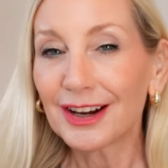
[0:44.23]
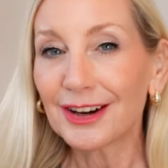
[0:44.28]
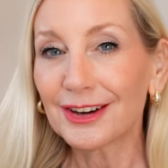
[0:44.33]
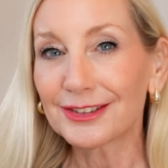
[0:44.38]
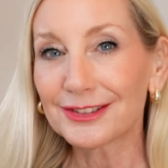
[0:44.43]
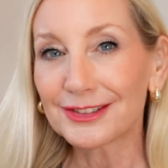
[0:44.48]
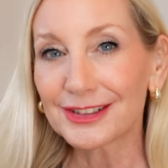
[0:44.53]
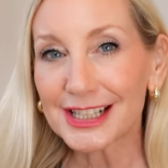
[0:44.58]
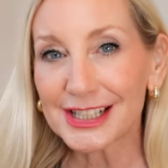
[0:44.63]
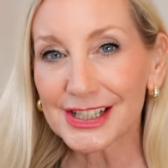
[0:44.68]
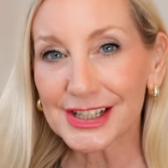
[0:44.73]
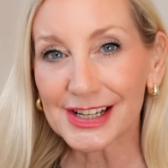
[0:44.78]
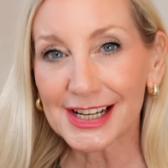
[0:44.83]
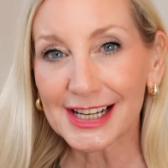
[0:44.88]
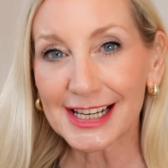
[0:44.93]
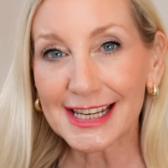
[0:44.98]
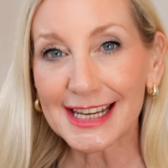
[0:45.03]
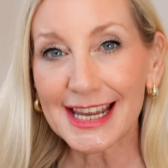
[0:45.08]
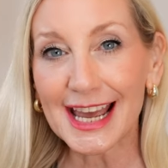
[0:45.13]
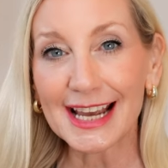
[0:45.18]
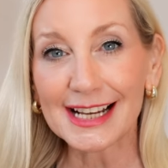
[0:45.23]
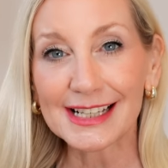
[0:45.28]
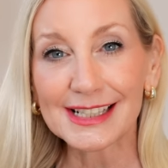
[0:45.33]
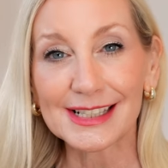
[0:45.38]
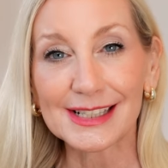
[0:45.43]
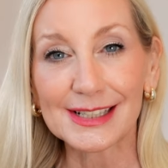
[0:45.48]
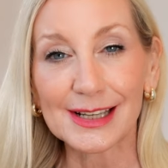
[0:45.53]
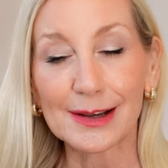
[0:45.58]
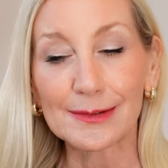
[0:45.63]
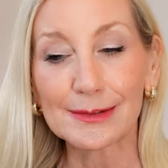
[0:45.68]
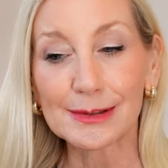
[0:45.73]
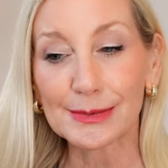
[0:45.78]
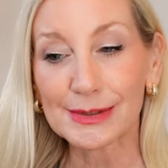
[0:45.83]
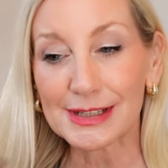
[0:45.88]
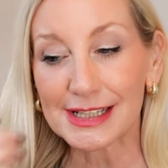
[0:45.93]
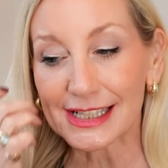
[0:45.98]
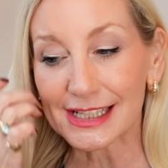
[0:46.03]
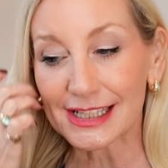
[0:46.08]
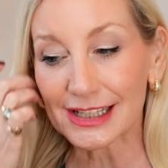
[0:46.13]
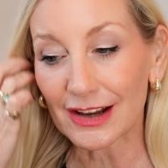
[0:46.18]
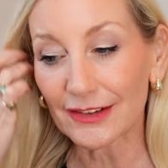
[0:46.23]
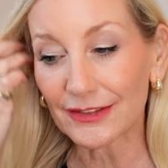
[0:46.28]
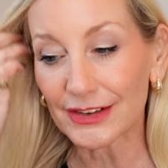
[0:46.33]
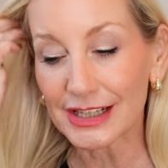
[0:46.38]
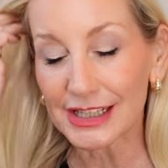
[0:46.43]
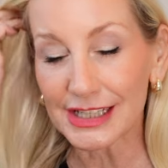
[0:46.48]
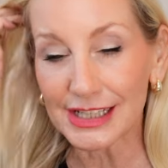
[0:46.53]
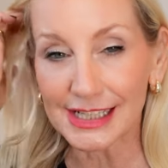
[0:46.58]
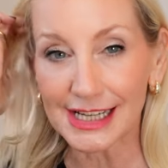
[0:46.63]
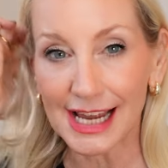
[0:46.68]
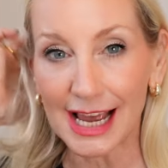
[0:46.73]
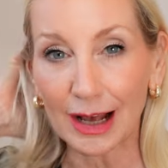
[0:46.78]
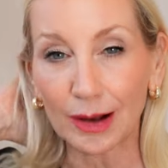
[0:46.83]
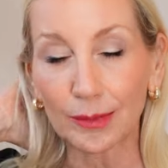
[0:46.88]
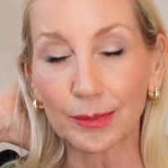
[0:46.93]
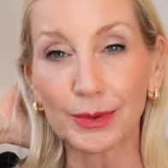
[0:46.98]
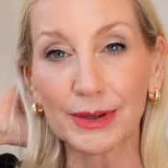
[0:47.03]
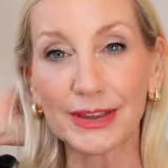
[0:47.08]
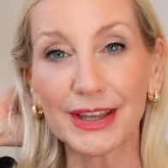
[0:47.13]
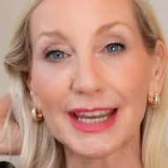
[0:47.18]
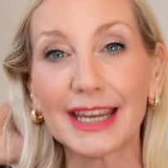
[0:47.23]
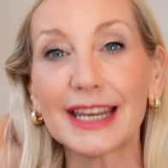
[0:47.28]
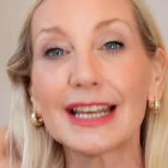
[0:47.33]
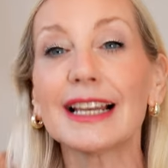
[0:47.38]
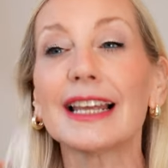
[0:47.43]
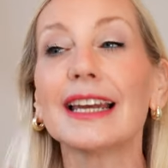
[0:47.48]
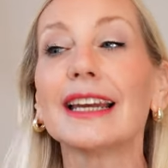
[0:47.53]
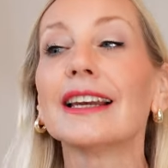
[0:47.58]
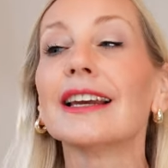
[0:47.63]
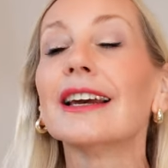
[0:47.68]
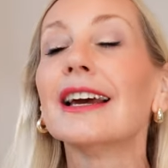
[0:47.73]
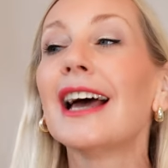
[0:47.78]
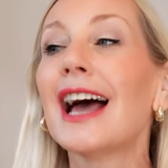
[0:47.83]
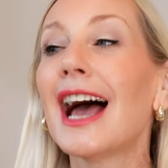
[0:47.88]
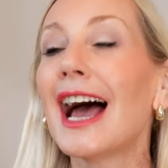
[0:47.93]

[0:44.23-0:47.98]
Originally, exosomes were discovered to help with healing,